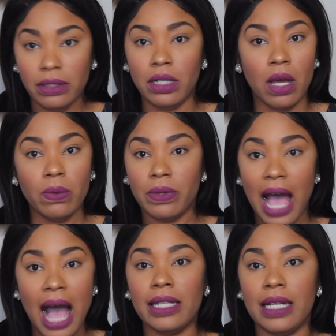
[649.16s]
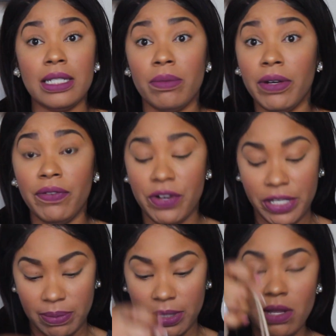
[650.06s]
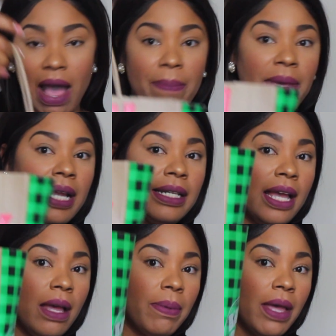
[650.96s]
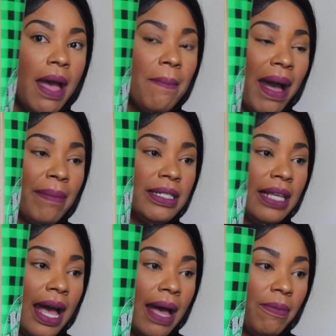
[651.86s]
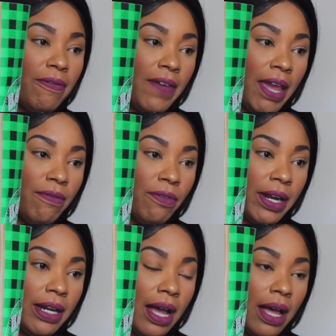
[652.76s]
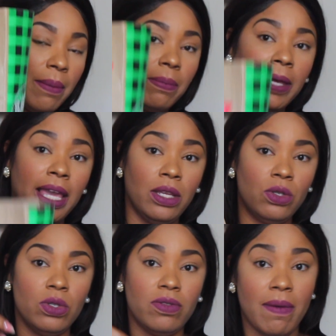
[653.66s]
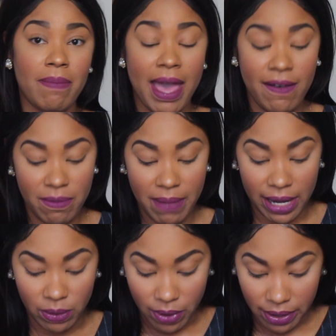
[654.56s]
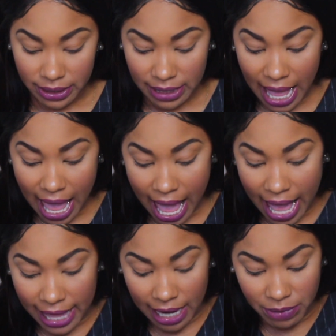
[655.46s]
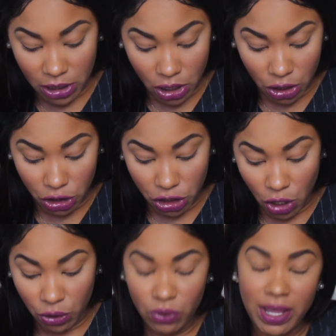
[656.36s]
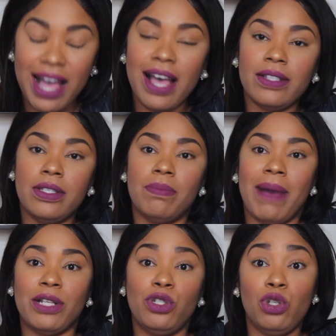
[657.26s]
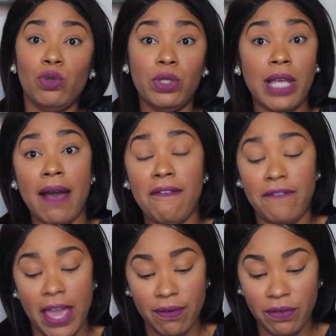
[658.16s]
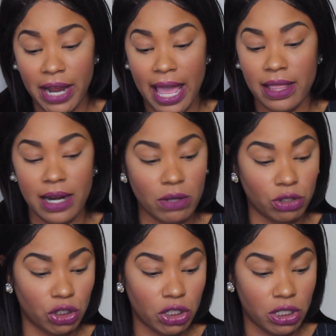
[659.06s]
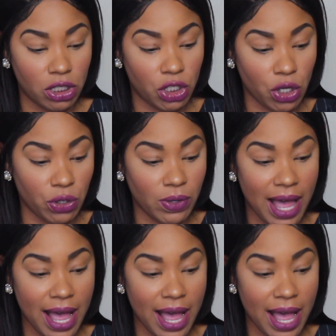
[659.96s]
you know, the holidays. I'm ready for Christmas. So I picked up my top favorite candles from Bath & Body Works, and I'm just going to show you guys my two top favorite, and then I'll just show you